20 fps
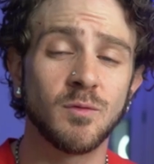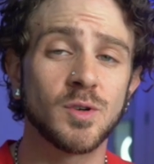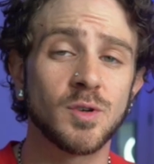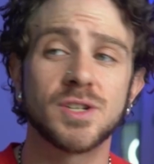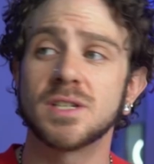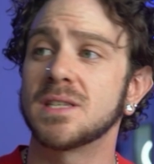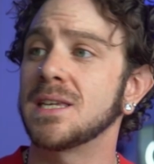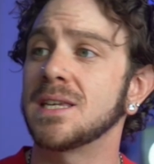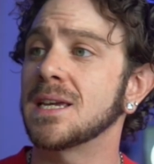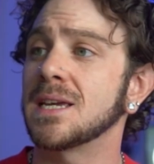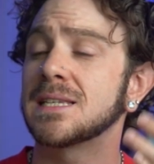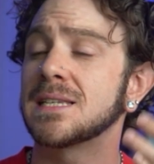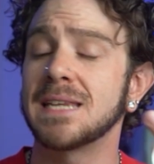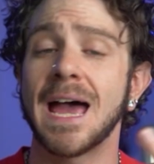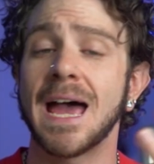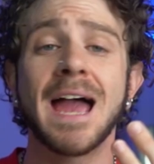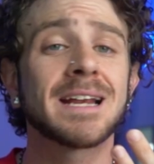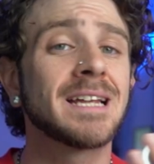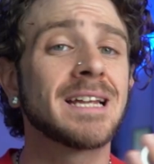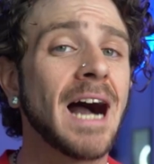which is the
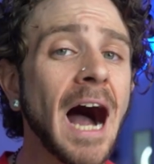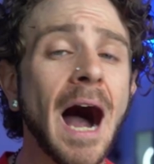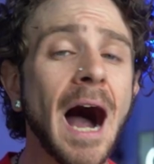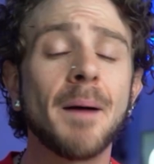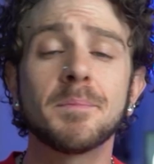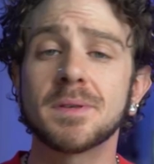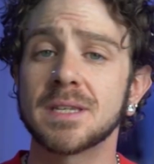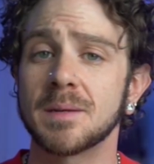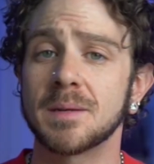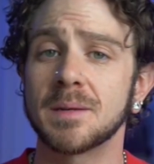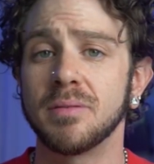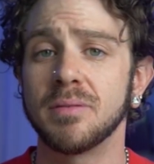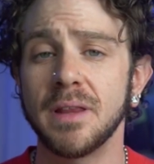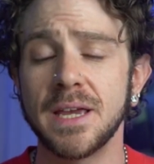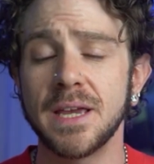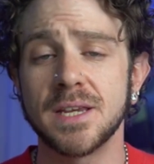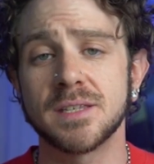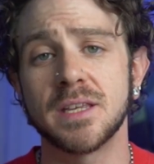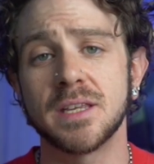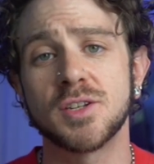exact opposite
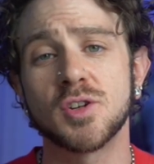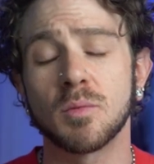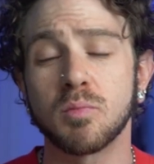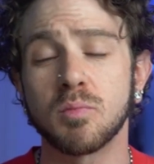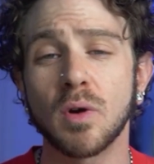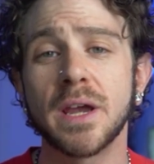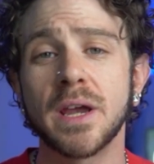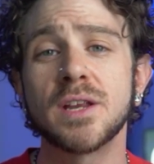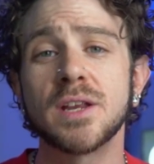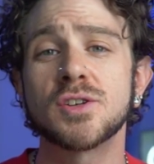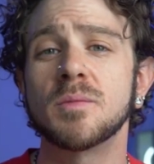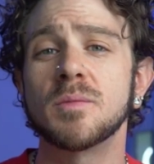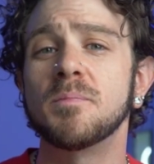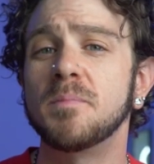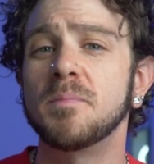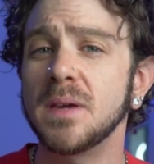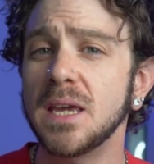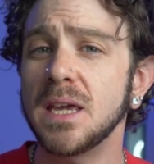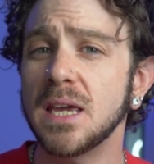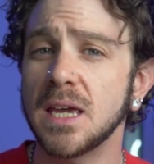place that your brain
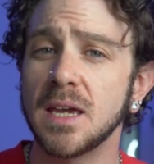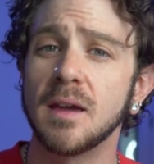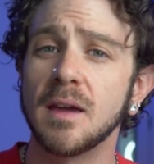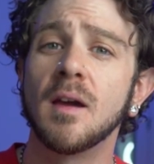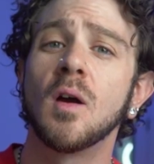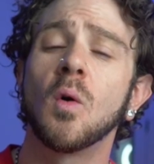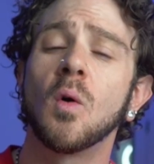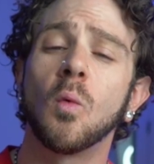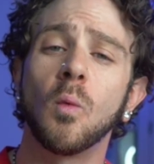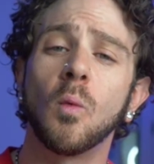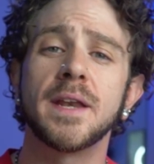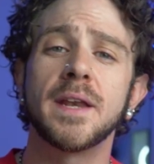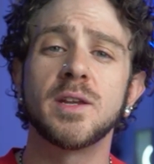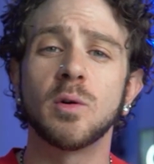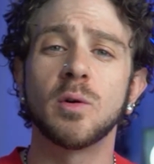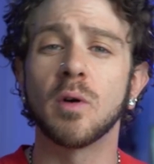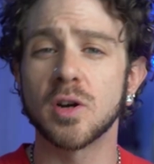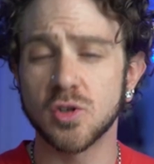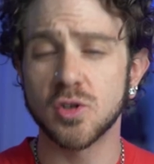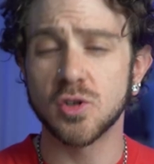should be when
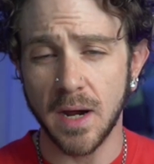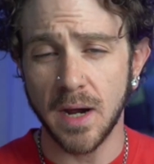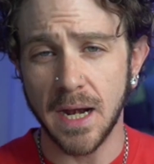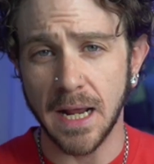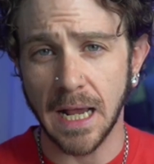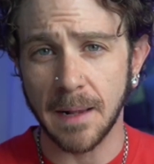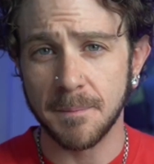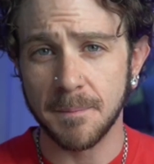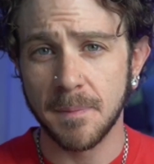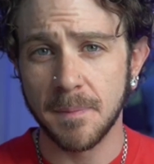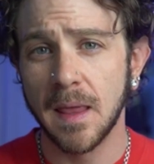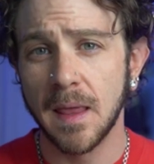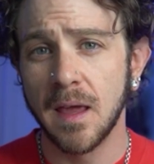you are trading.